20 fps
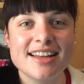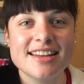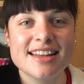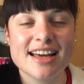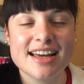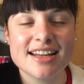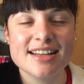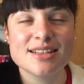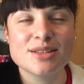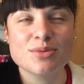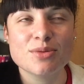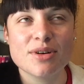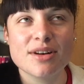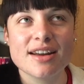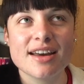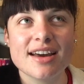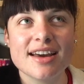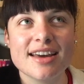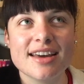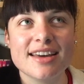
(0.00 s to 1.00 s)
That is
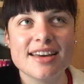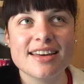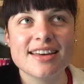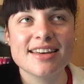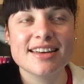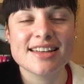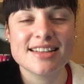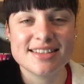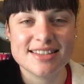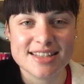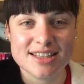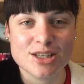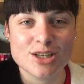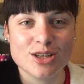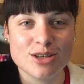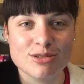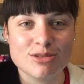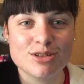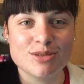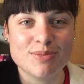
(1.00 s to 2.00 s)
what I consider
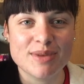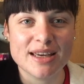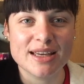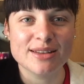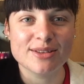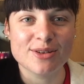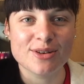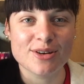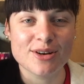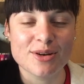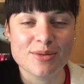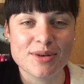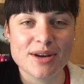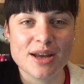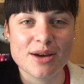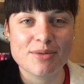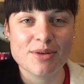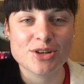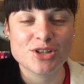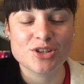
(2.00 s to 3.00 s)
you to be, Laura, when
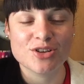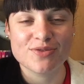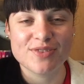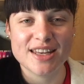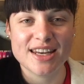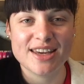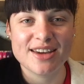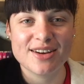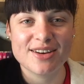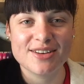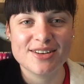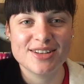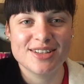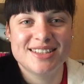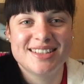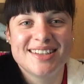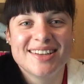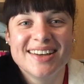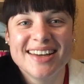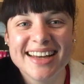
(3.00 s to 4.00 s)
I watch your
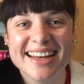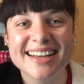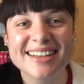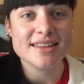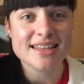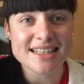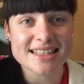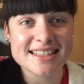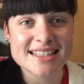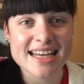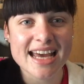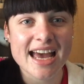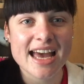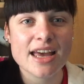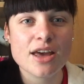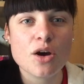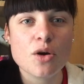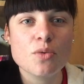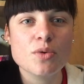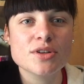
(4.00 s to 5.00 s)
videos. This
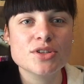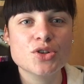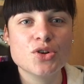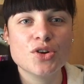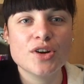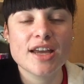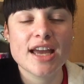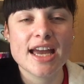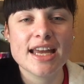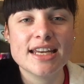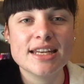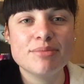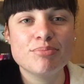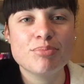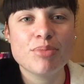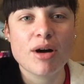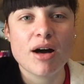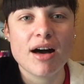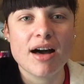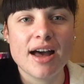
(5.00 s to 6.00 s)
tag was created
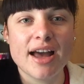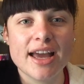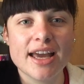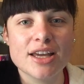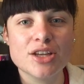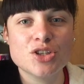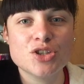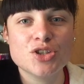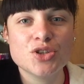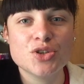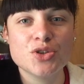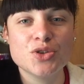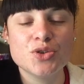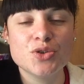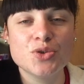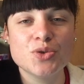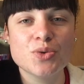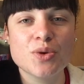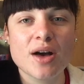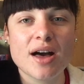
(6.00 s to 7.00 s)
by
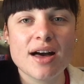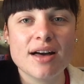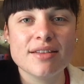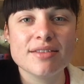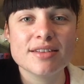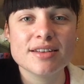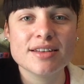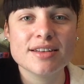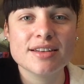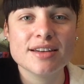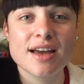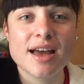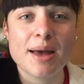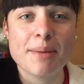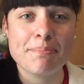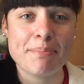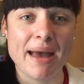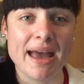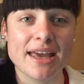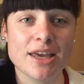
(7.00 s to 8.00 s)
two other
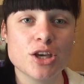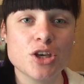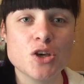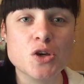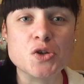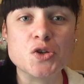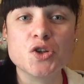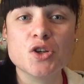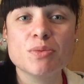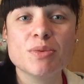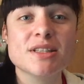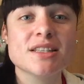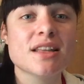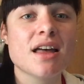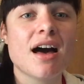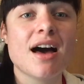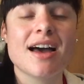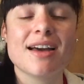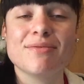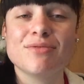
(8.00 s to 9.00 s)
manga YouTubers
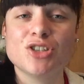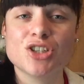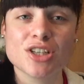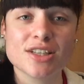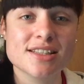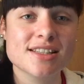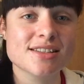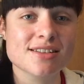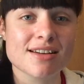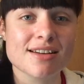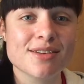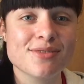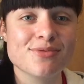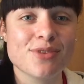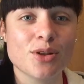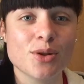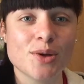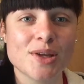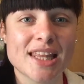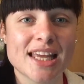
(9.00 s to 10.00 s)
that I have just started
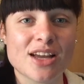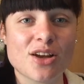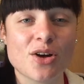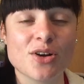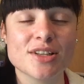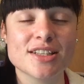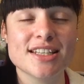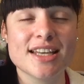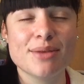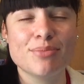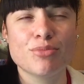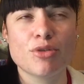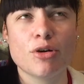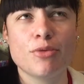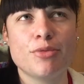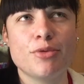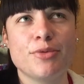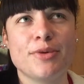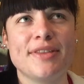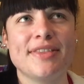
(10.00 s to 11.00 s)
following their content
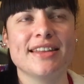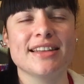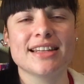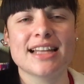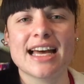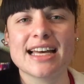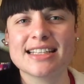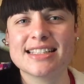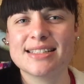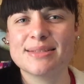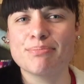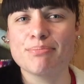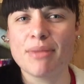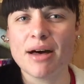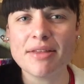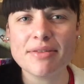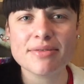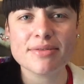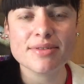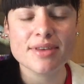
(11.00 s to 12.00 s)
probably in the last
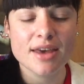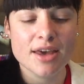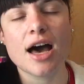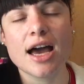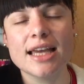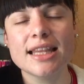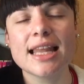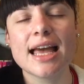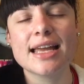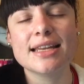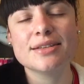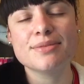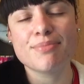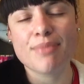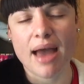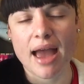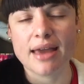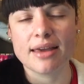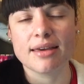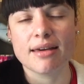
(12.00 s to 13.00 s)
month. Highland
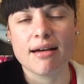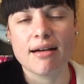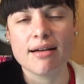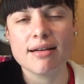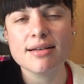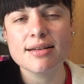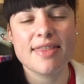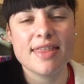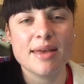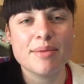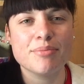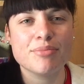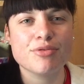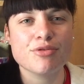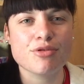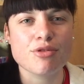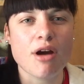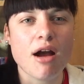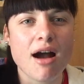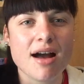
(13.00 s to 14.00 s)
Manga and then
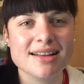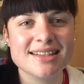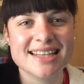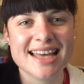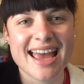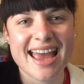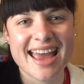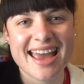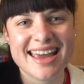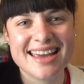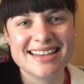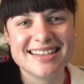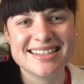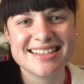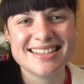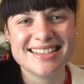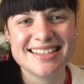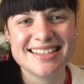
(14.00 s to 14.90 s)
Prattay.